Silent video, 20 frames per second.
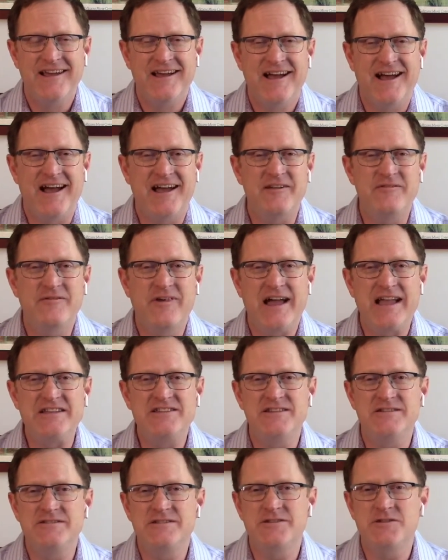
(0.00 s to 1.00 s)
I invite
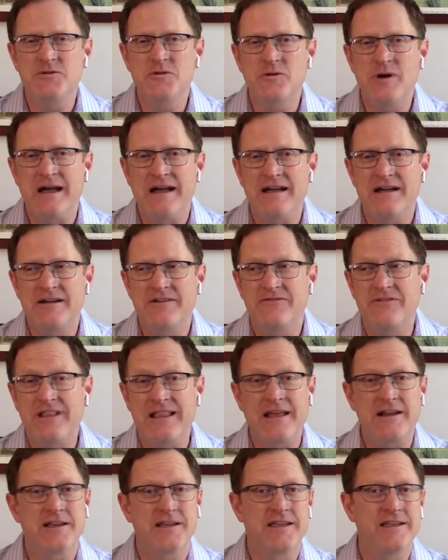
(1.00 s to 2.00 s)
you to fill
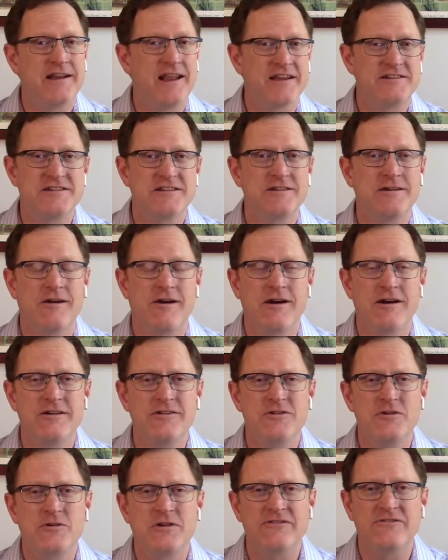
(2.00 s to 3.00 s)
out a connection card.
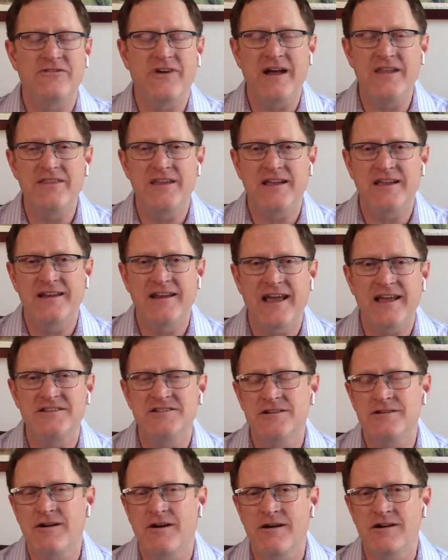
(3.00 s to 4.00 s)
You can find the
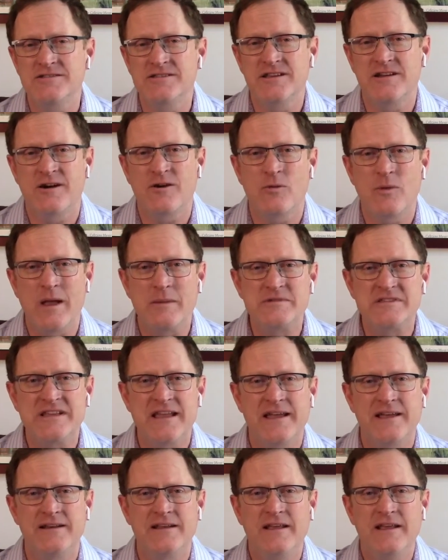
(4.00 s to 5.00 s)
connection cards on our
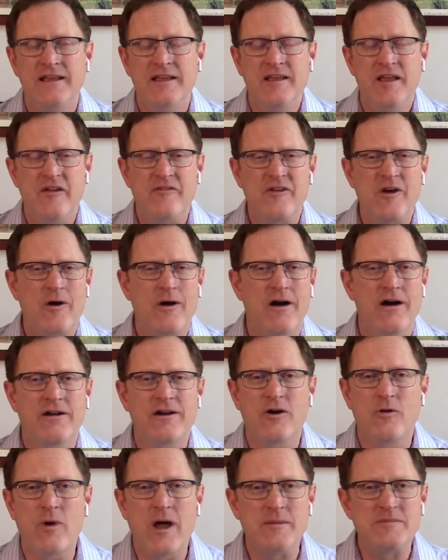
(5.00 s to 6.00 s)
website. If you're on
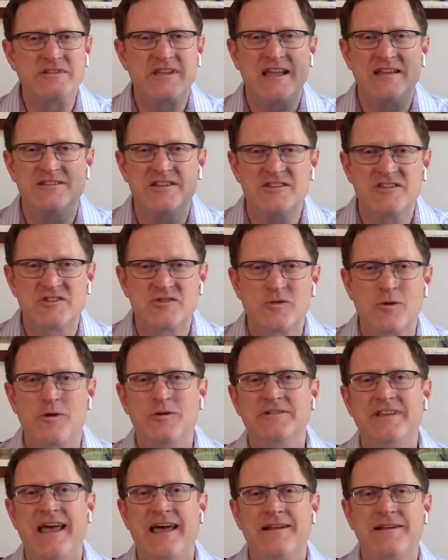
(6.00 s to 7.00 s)
our website, just scroll
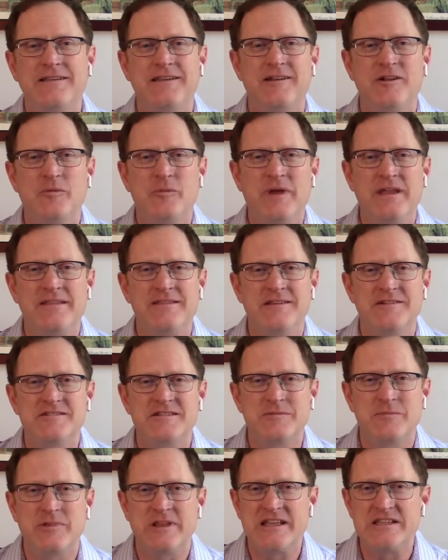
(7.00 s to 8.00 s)
down a little bit. There's
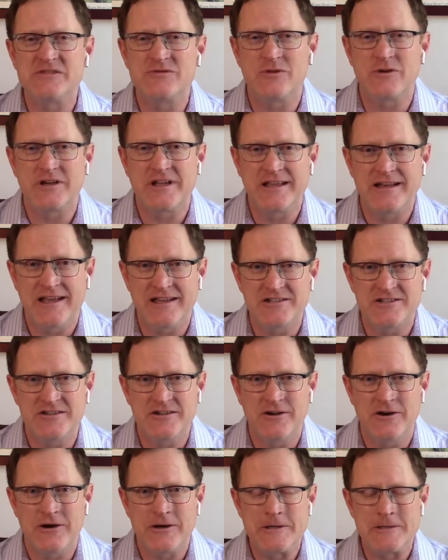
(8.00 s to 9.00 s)
a place for a connection
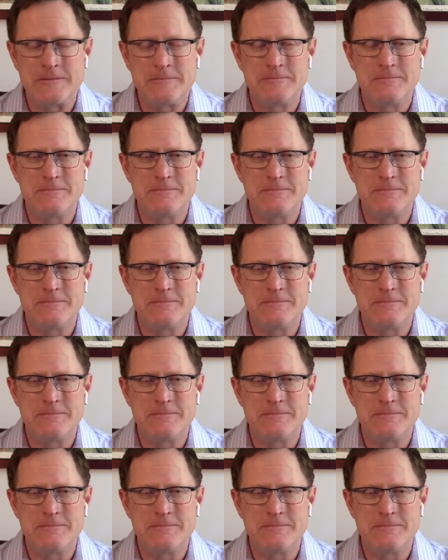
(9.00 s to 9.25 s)
card.